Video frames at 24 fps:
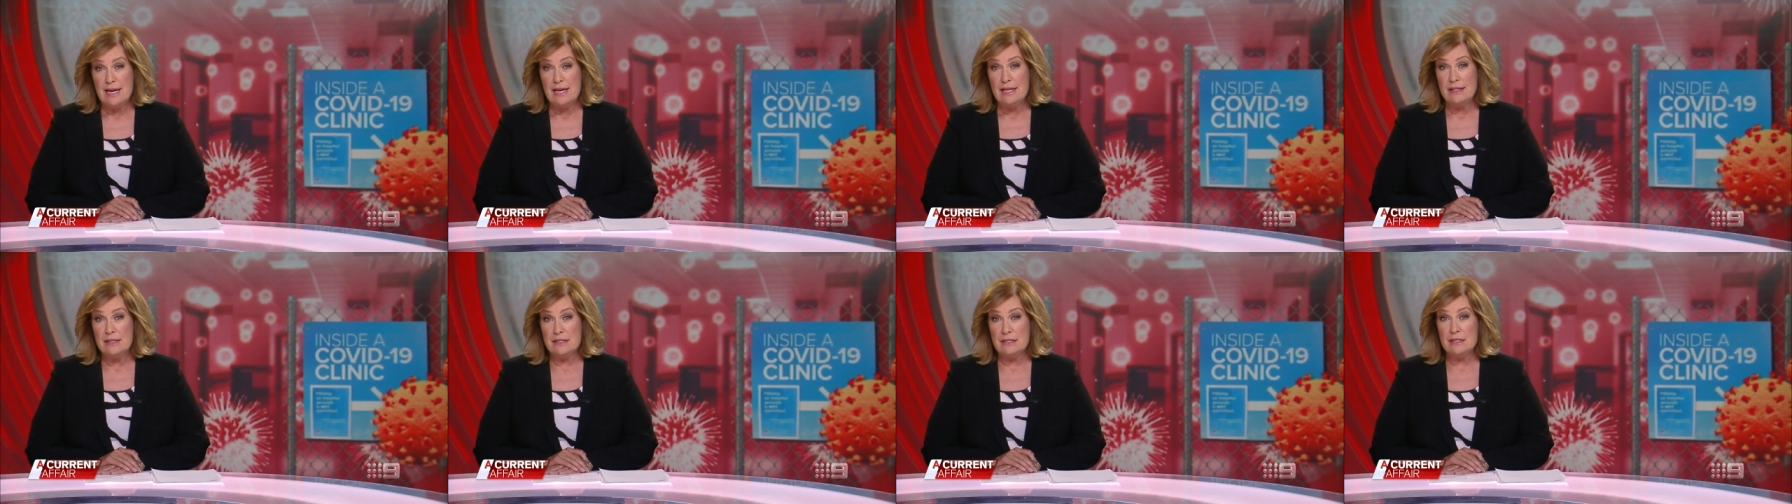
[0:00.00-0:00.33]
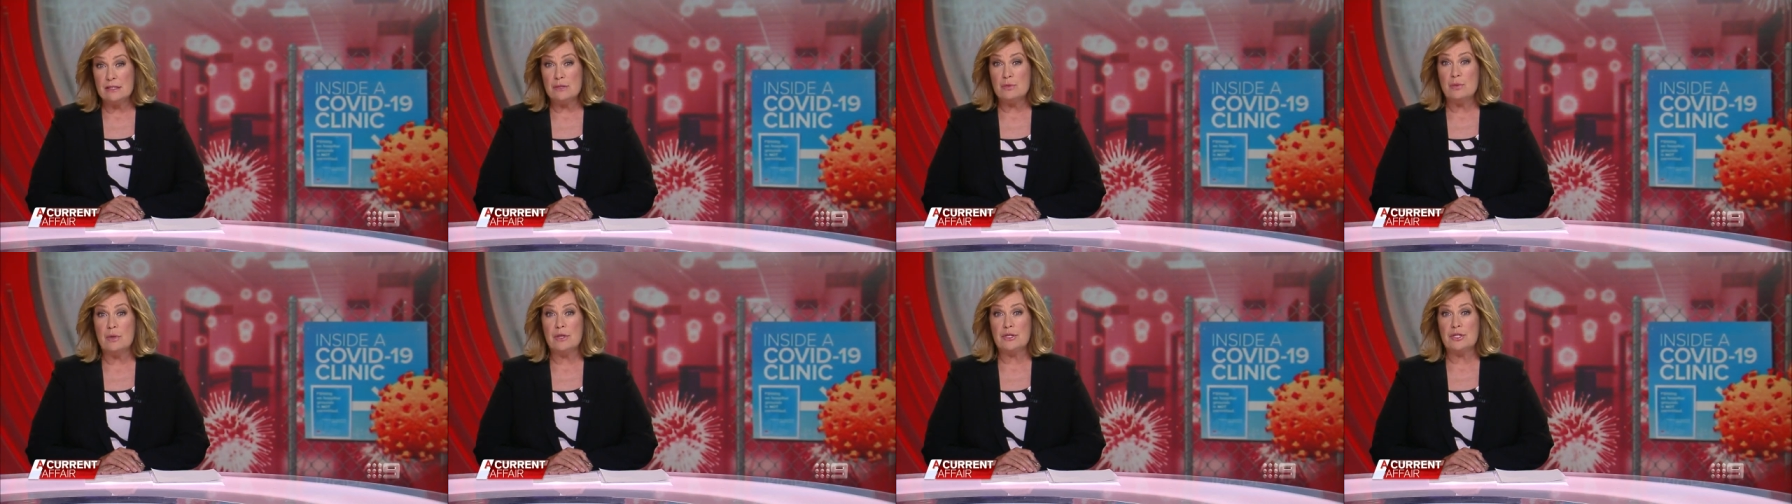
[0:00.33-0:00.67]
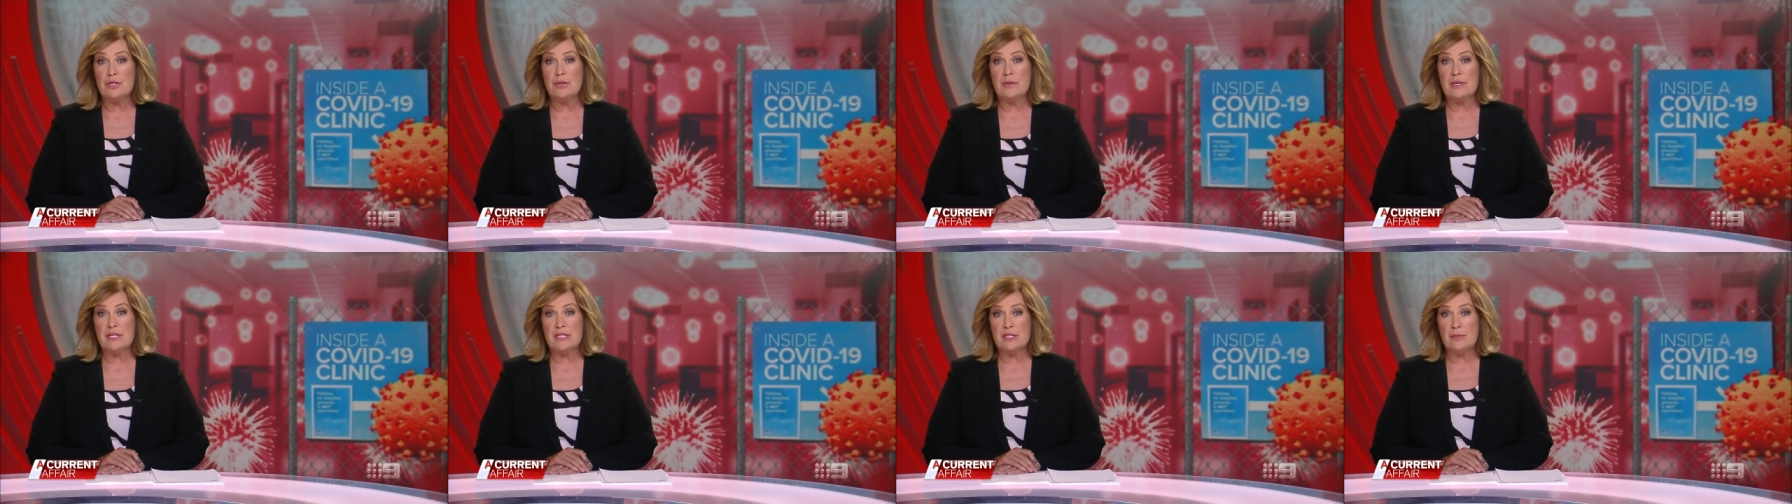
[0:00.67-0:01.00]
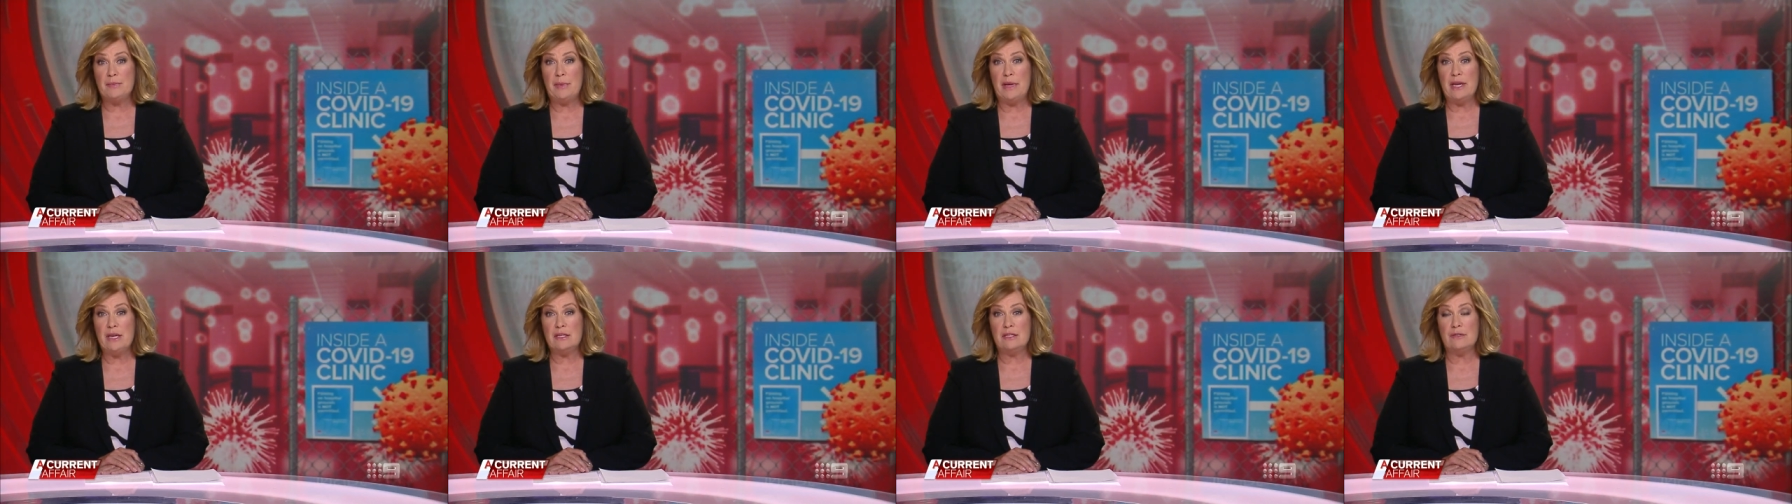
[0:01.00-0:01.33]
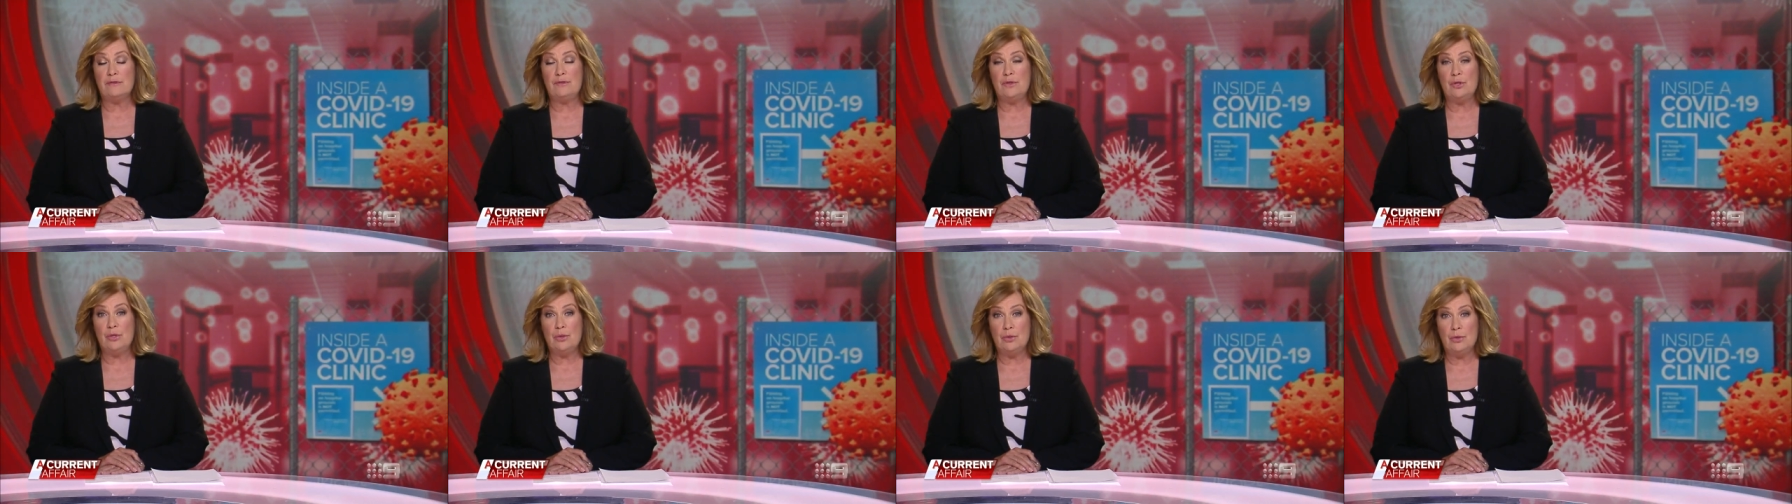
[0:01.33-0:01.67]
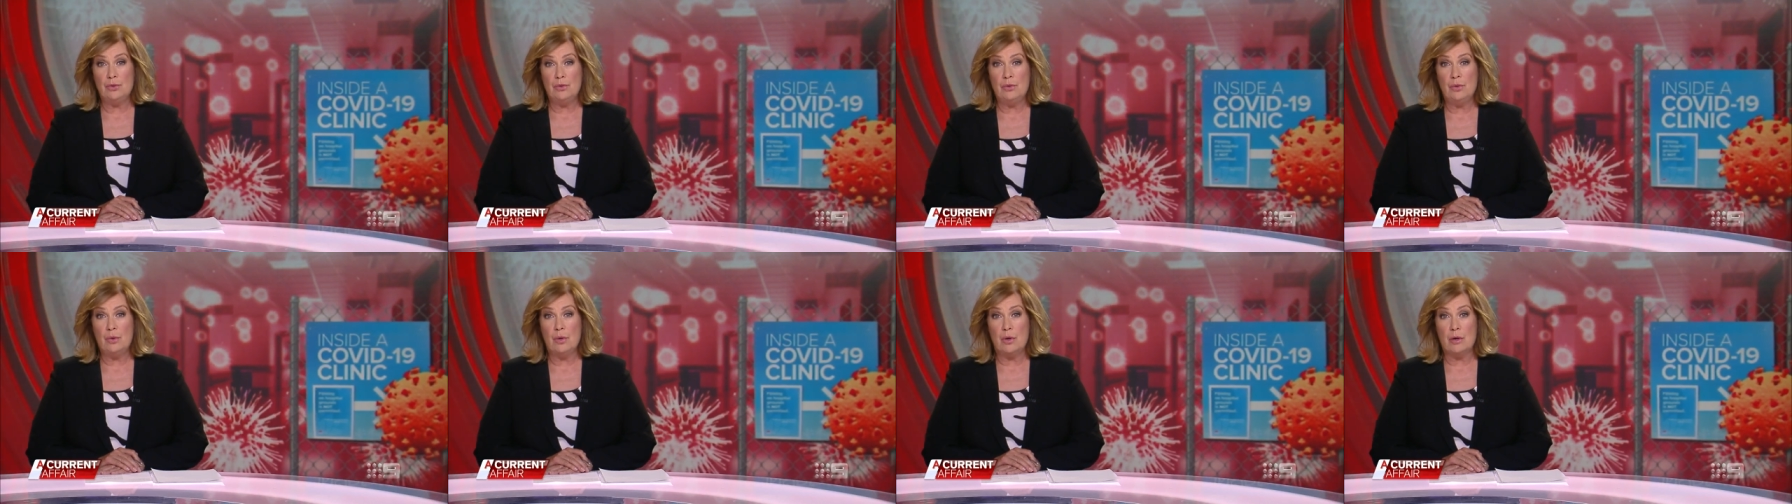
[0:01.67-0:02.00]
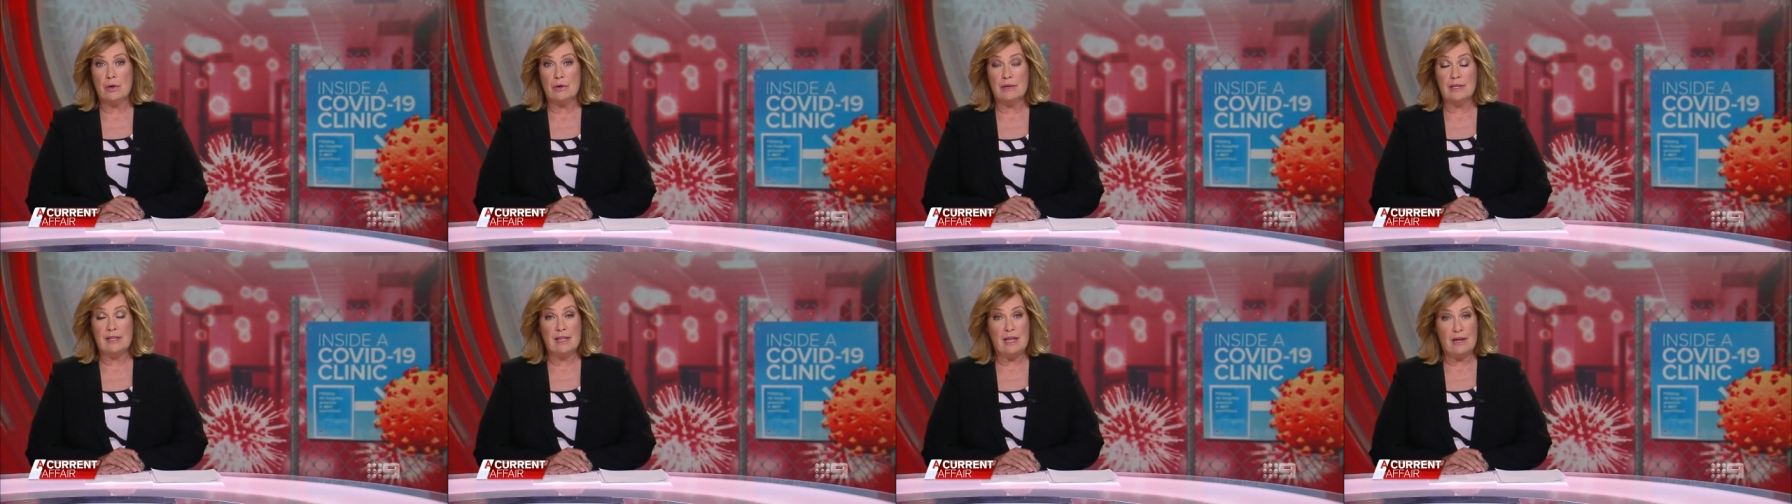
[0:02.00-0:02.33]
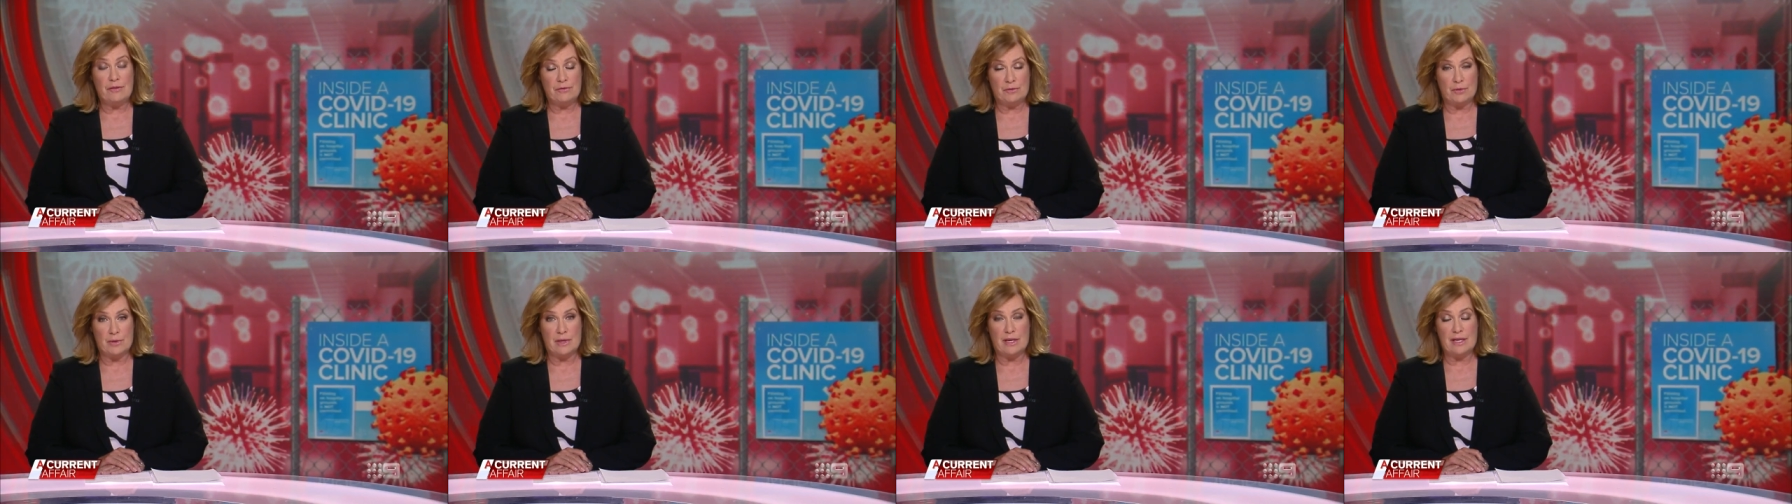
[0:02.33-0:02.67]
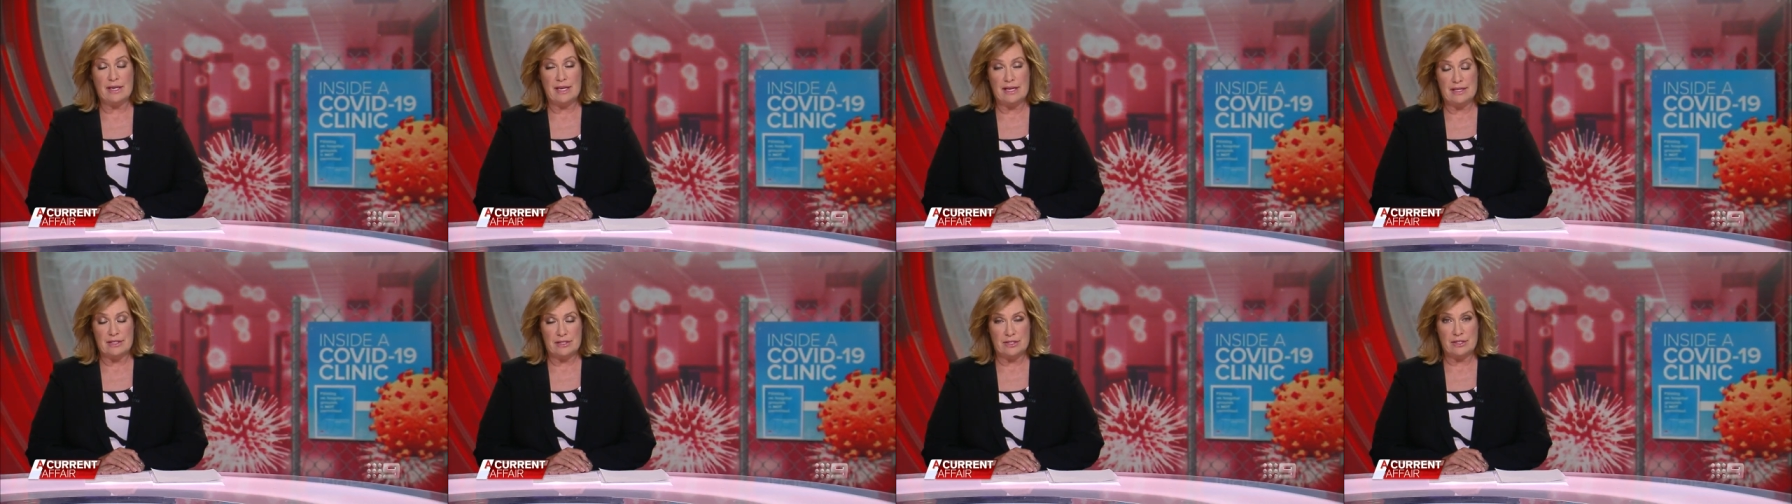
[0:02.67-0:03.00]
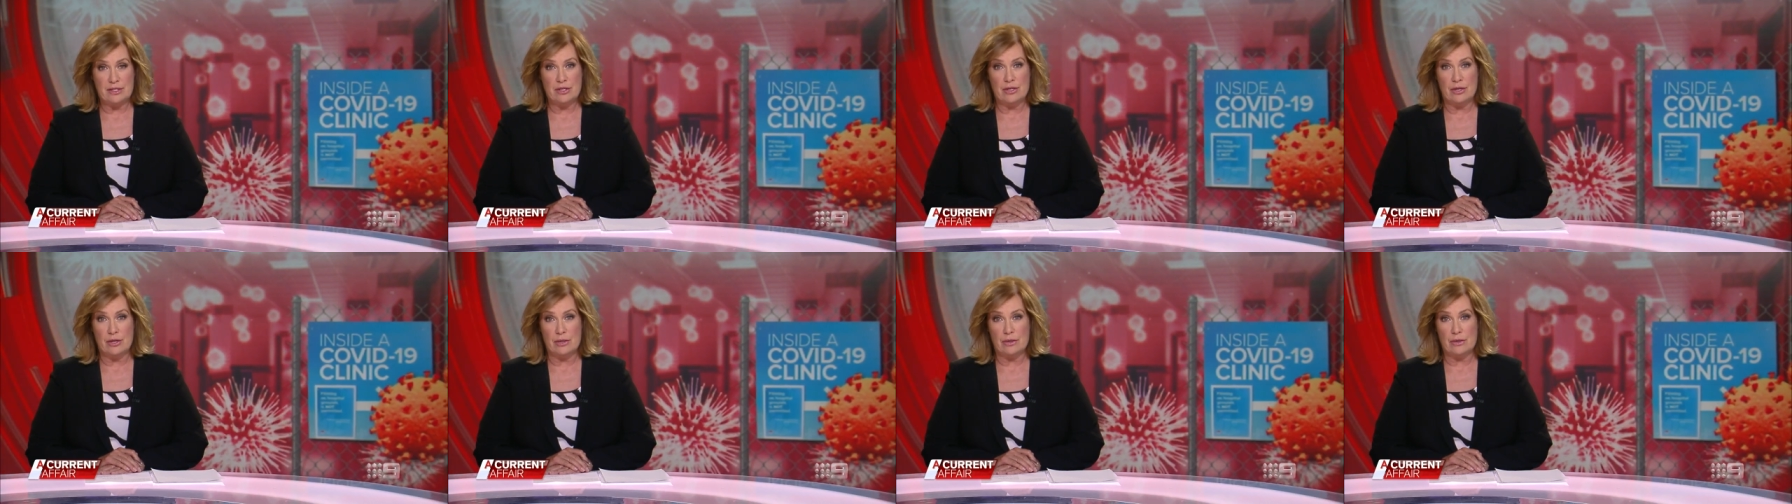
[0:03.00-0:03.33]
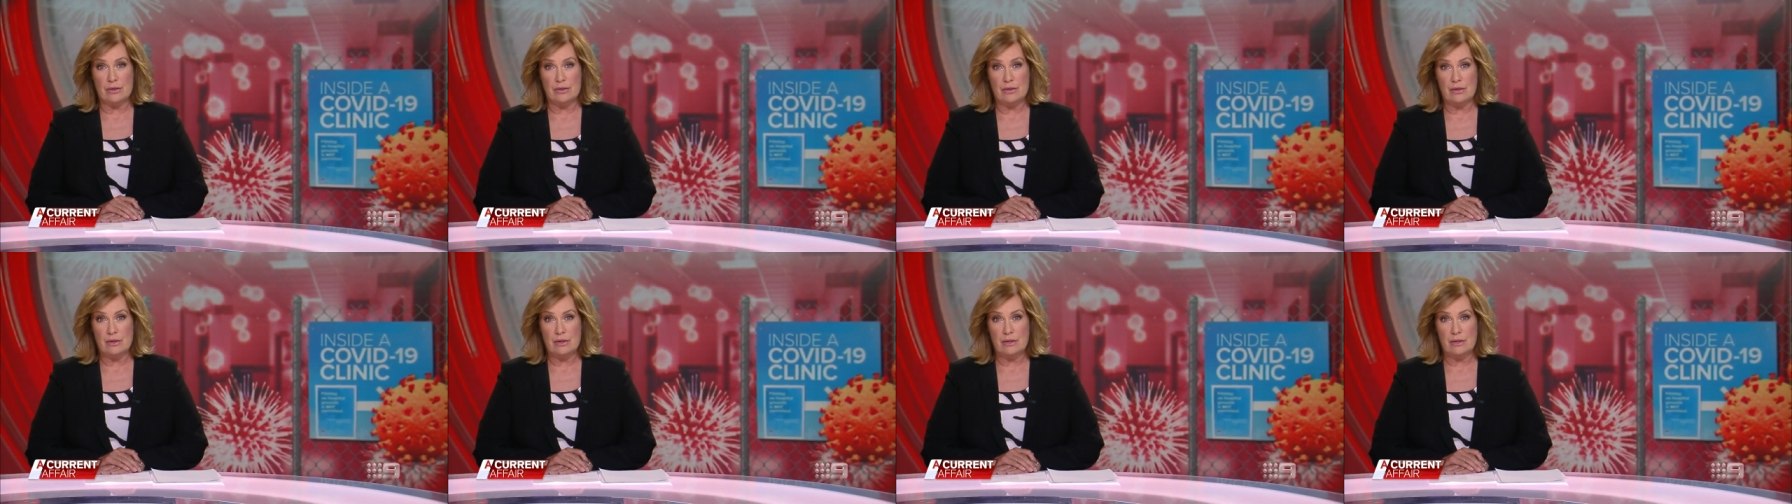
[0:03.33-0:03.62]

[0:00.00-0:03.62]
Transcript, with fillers: This is what to expect if you or a loved one has to go.